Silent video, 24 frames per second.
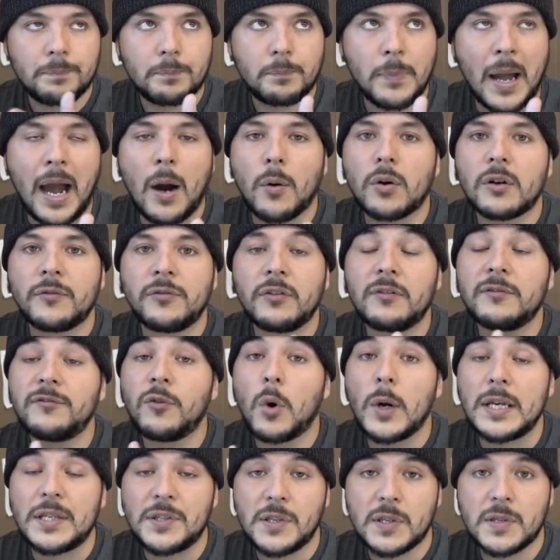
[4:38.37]
powerful
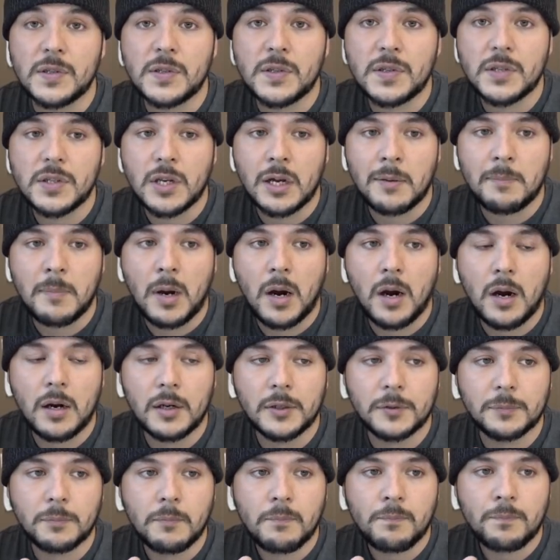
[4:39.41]
voices
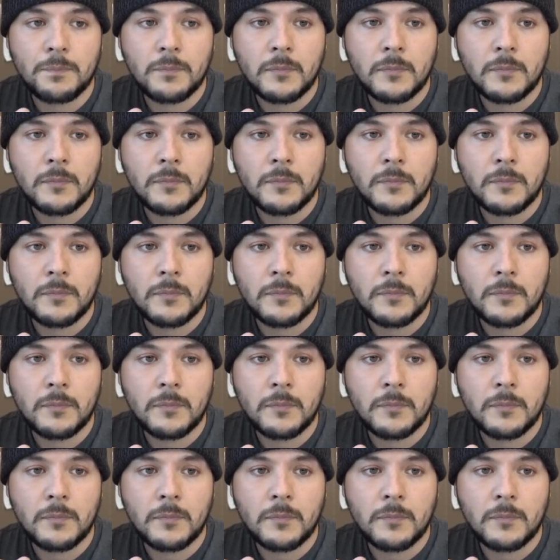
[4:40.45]
among